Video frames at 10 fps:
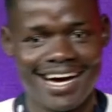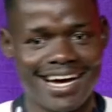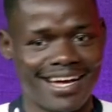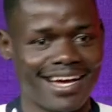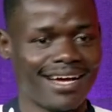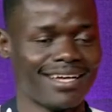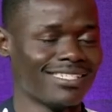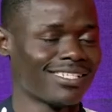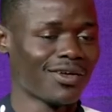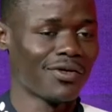
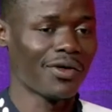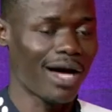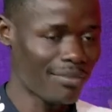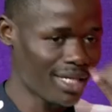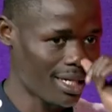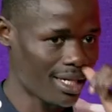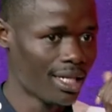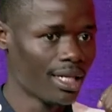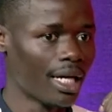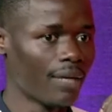uh, so, I mean,
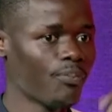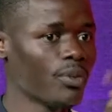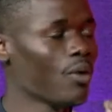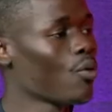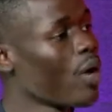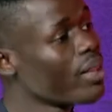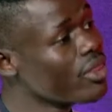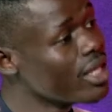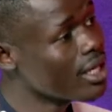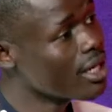
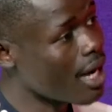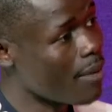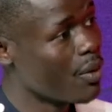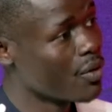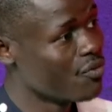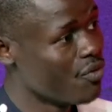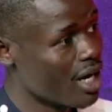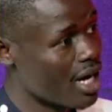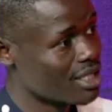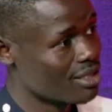one thing about
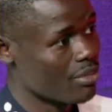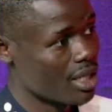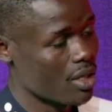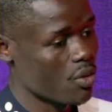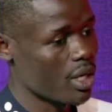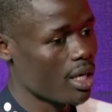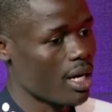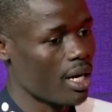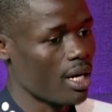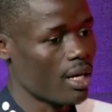Village, by the way,
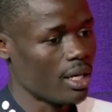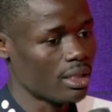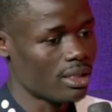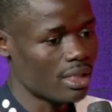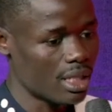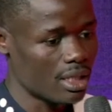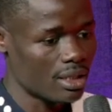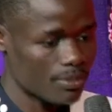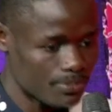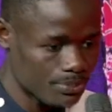uh, mm-hmm. is
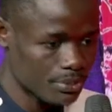that